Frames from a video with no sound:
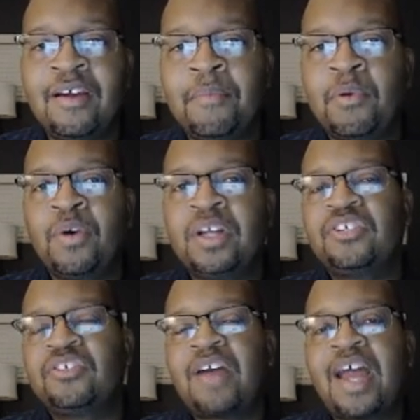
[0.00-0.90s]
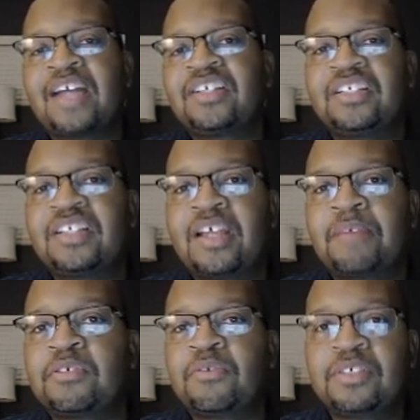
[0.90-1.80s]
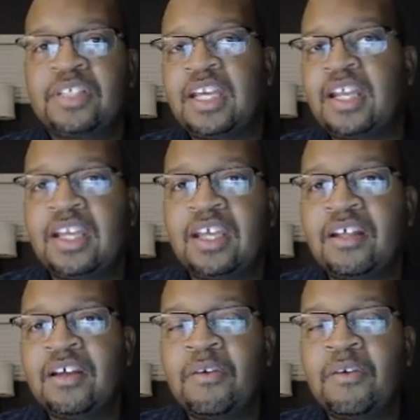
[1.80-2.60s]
But what is your action steps towards getting it?